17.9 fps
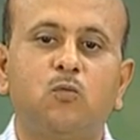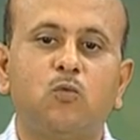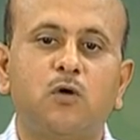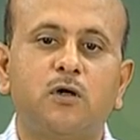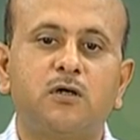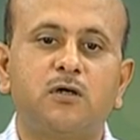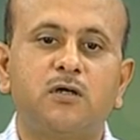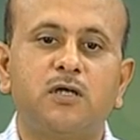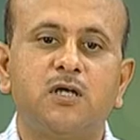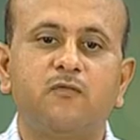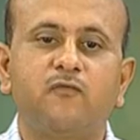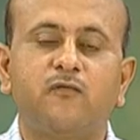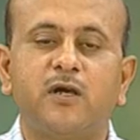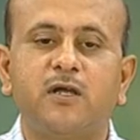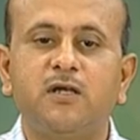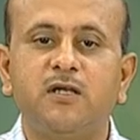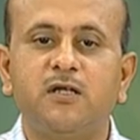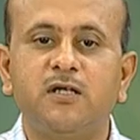water and
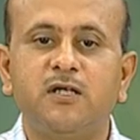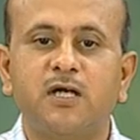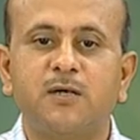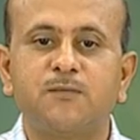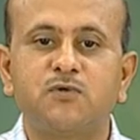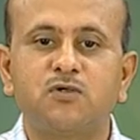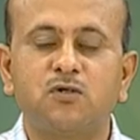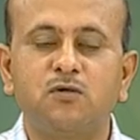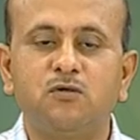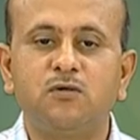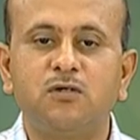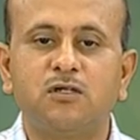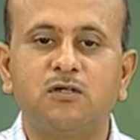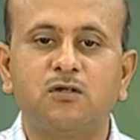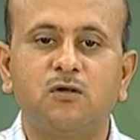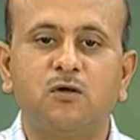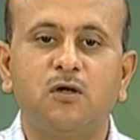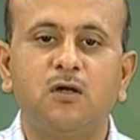finally absolute
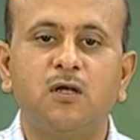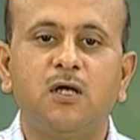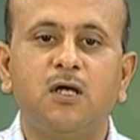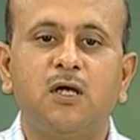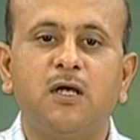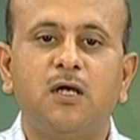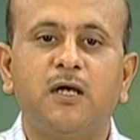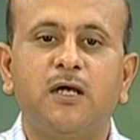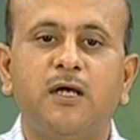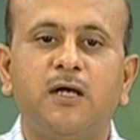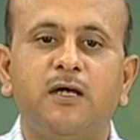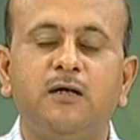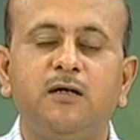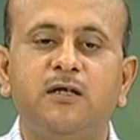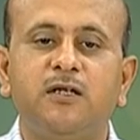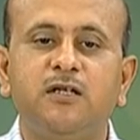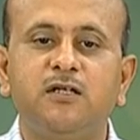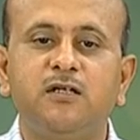ethanol
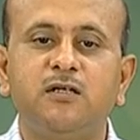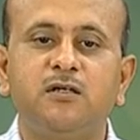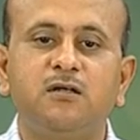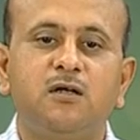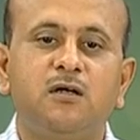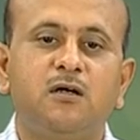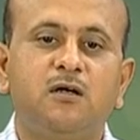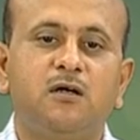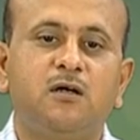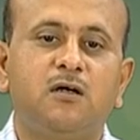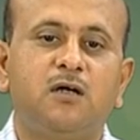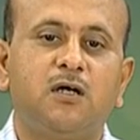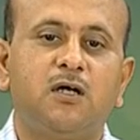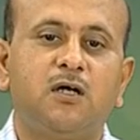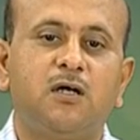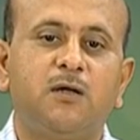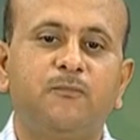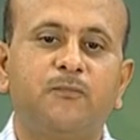and here
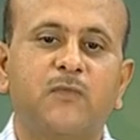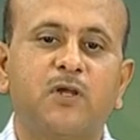uh,